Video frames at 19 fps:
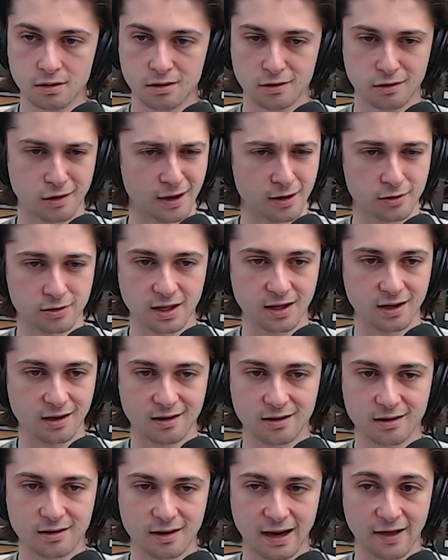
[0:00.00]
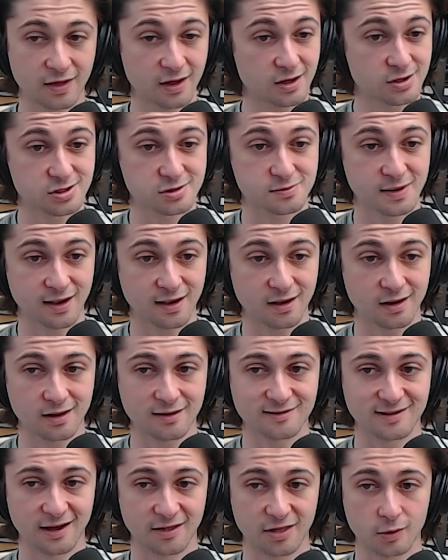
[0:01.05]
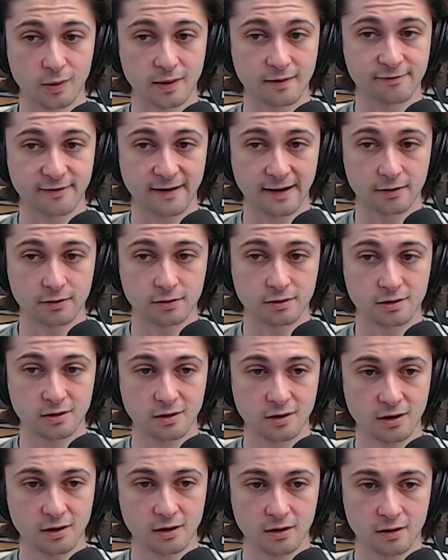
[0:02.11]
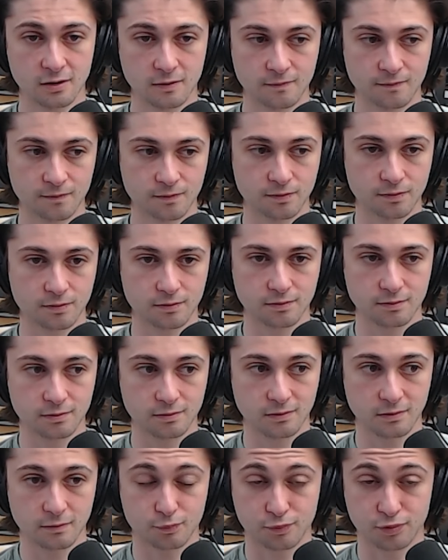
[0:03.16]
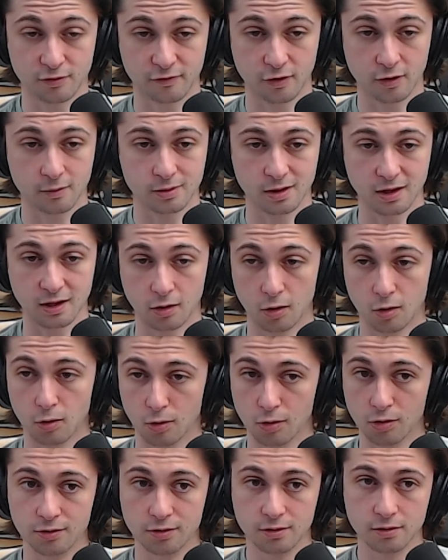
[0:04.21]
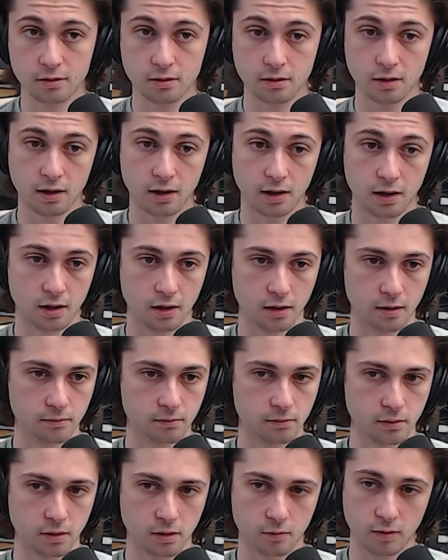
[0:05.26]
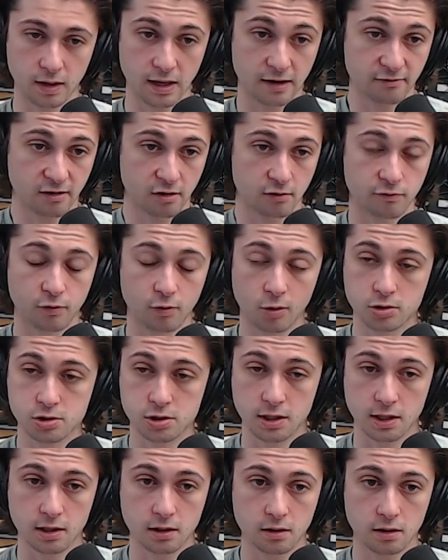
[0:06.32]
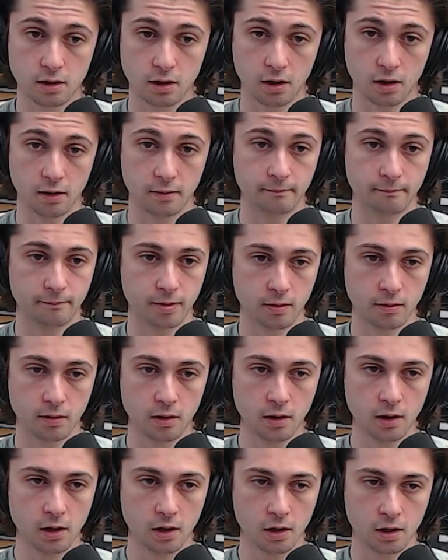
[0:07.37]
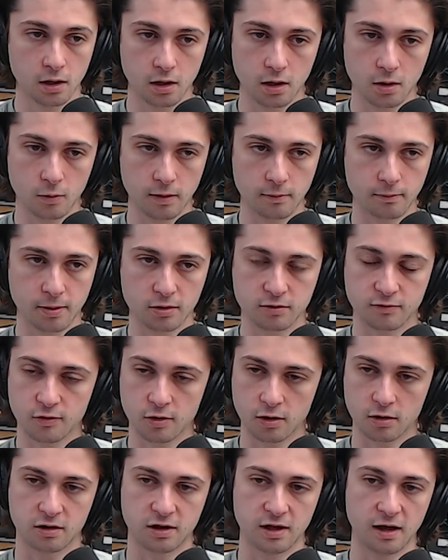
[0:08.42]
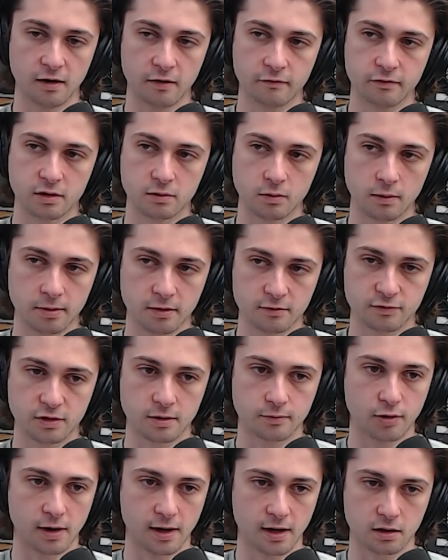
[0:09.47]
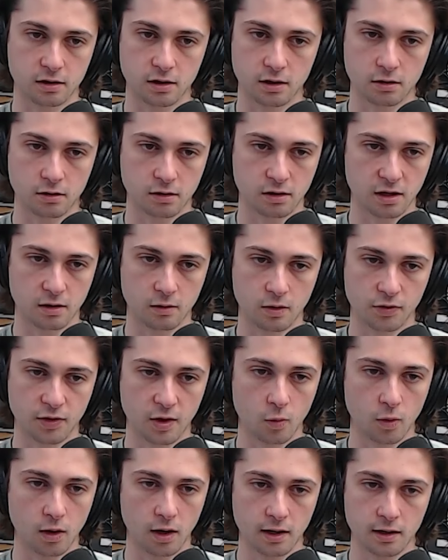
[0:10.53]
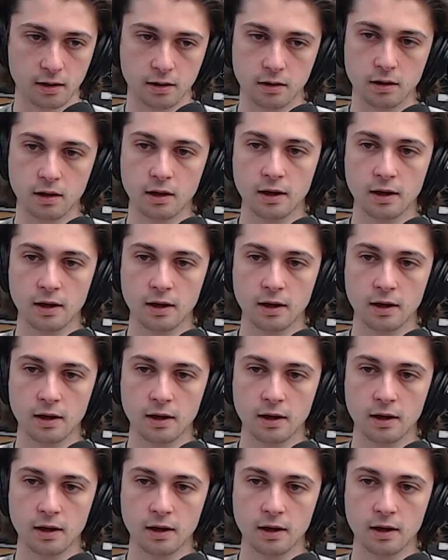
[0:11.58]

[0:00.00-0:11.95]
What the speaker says: So I think it's just making it easy. I think we found proverbially gold, and we got very fortunate. But we built for ourselves and we built for the products and understanding what they want, and